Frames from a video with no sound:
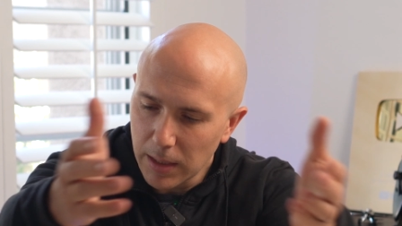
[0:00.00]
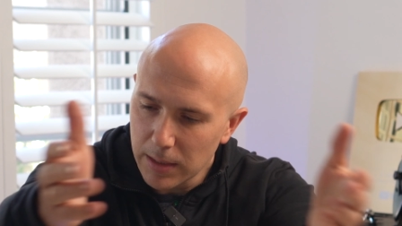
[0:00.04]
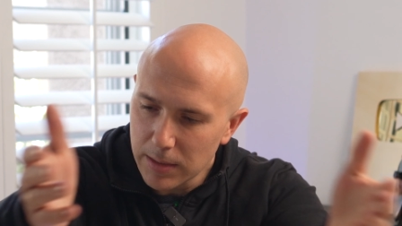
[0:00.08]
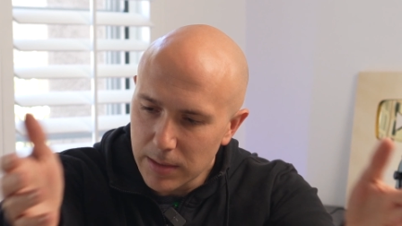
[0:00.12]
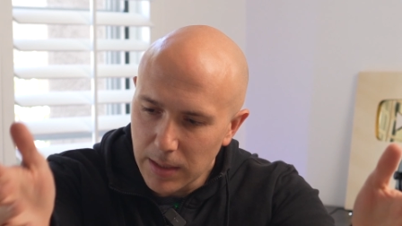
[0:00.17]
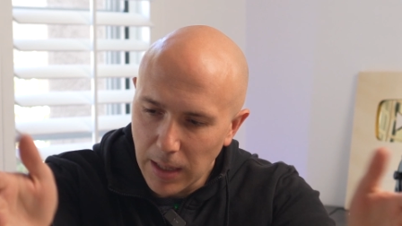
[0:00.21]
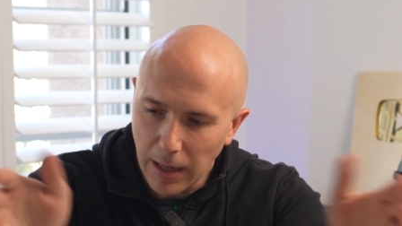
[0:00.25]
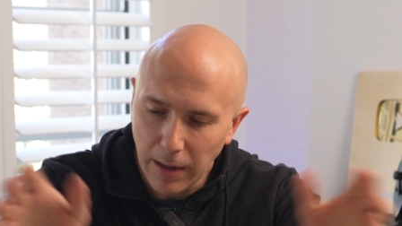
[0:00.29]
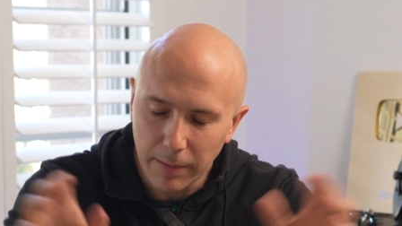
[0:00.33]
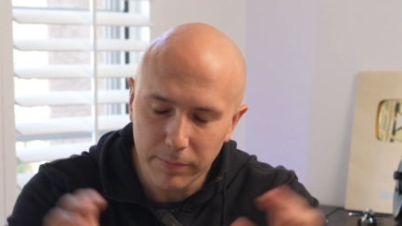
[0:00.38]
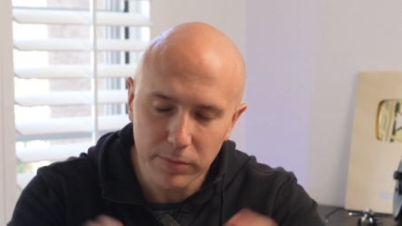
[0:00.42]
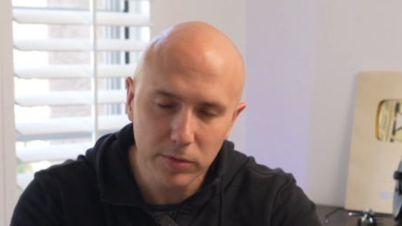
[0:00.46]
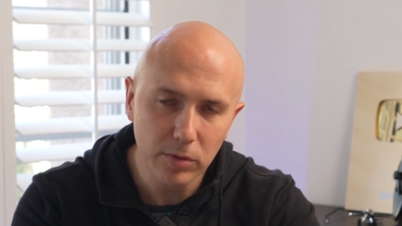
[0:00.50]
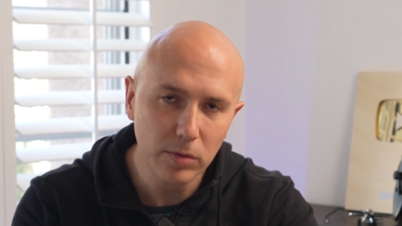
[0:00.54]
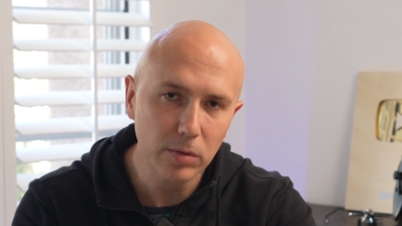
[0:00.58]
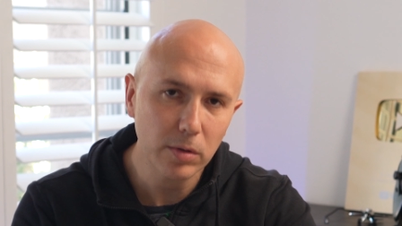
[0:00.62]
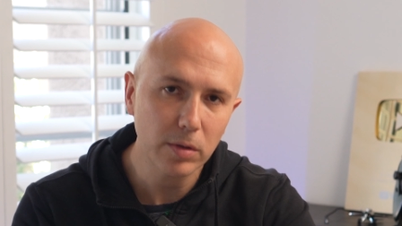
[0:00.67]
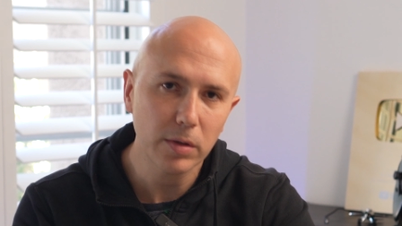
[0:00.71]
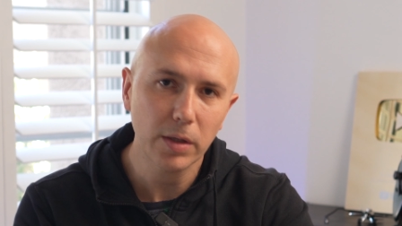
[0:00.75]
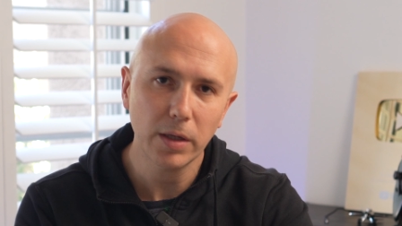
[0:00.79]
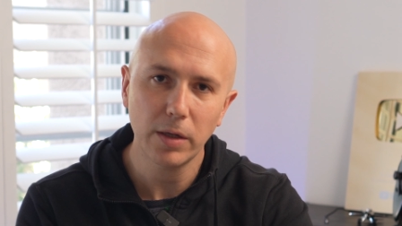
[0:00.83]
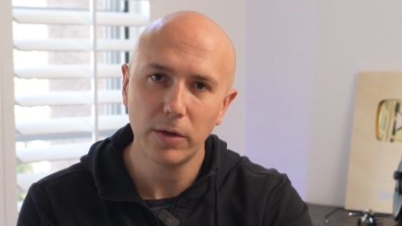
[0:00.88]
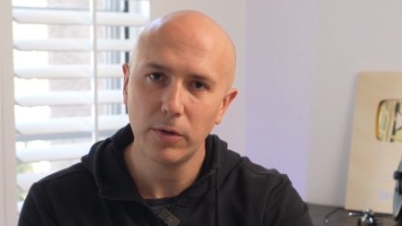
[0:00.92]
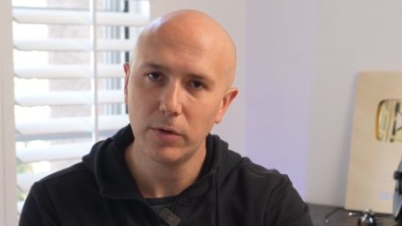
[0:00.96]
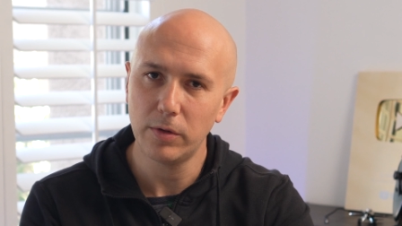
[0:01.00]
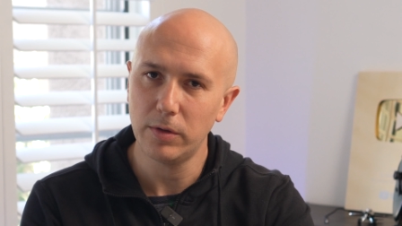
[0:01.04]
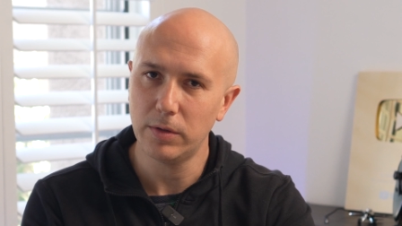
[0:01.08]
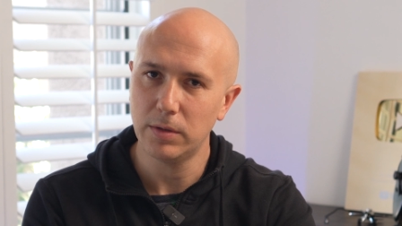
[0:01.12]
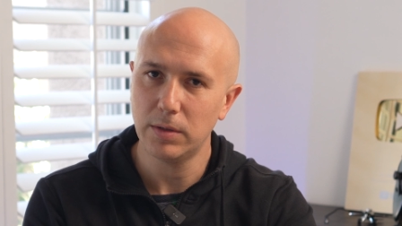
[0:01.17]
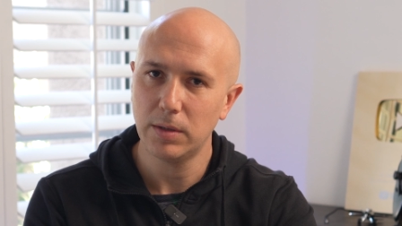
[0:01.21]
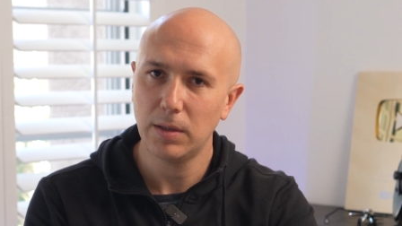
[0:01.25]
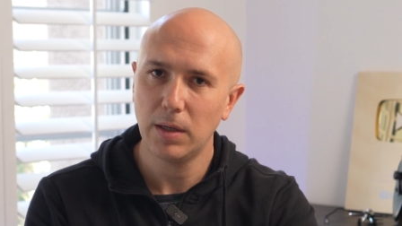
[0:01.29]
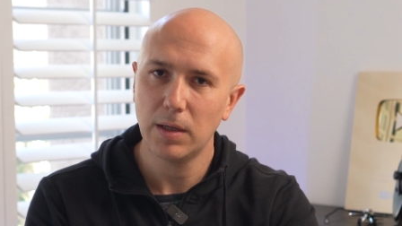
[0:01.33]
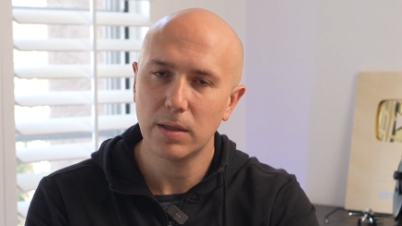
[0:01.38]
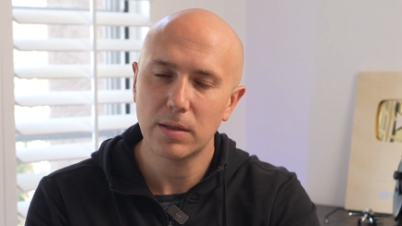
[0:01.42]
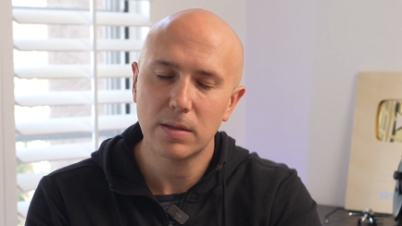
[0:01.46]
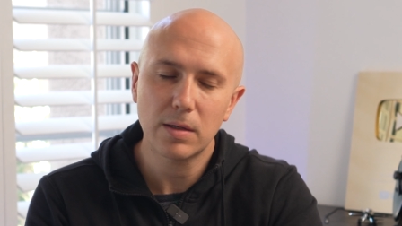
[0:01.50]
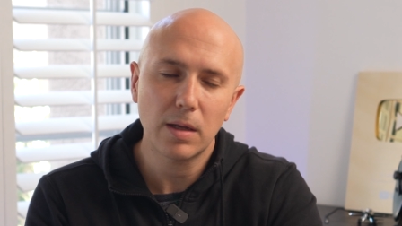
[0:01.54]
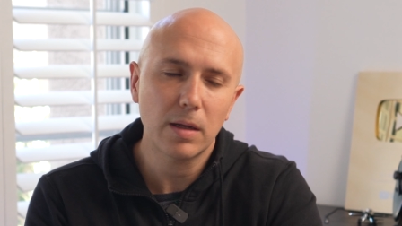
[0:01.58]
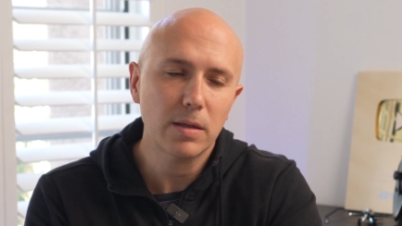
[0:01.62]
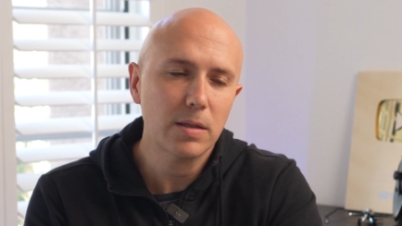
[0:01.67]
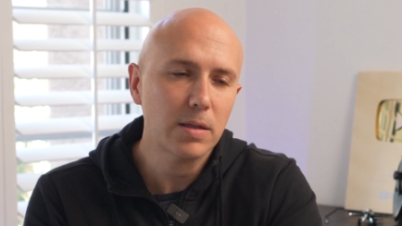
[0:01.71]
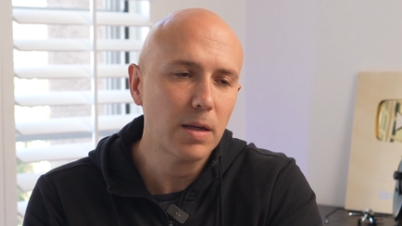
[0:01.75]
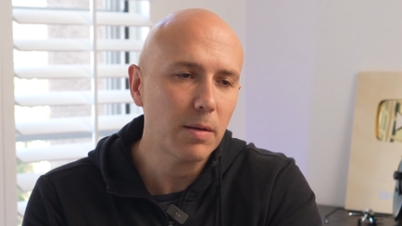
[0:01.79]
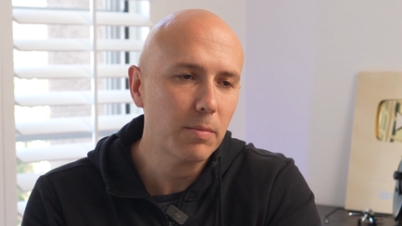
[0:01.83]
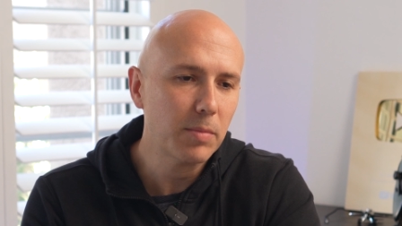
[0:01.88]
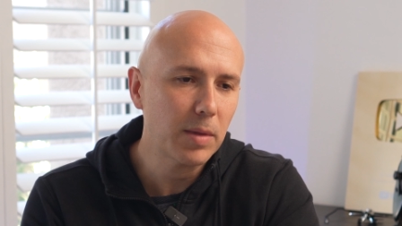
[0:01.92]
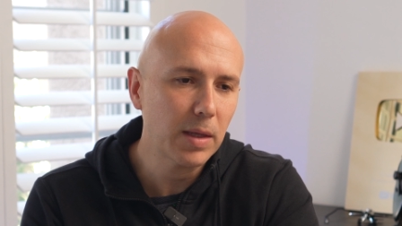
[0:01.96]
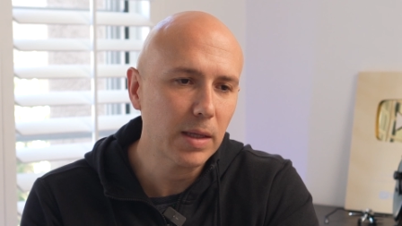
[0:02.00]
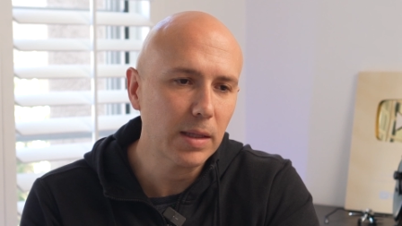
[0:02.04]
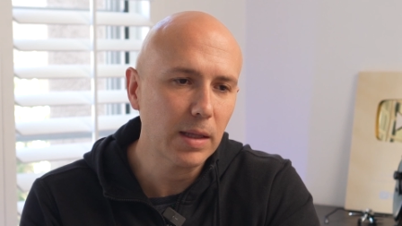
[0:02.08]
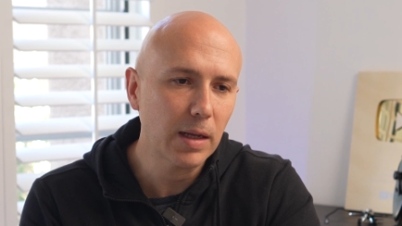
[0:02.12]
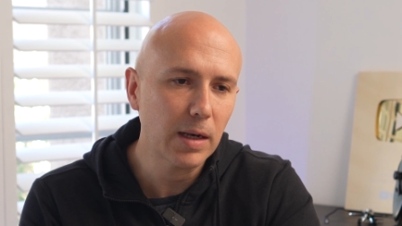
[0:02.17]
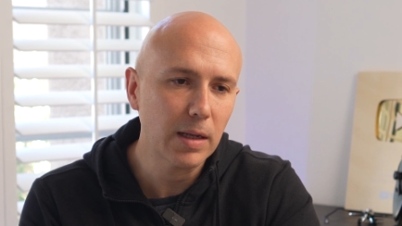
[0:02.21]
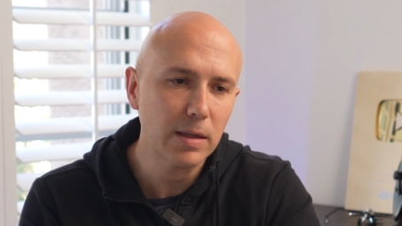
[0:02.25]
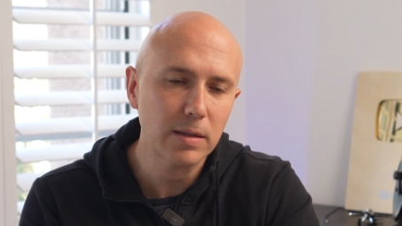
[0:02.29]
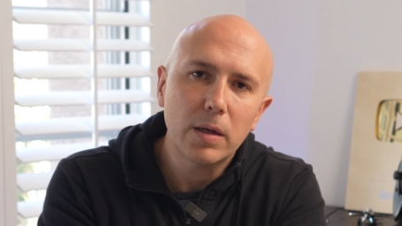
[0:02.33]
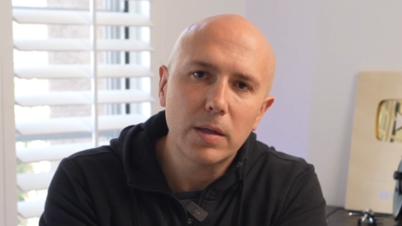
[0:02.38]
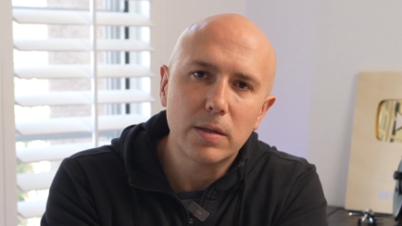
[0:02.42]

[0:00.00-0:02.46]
it's absolutely yours. It's not something that it's,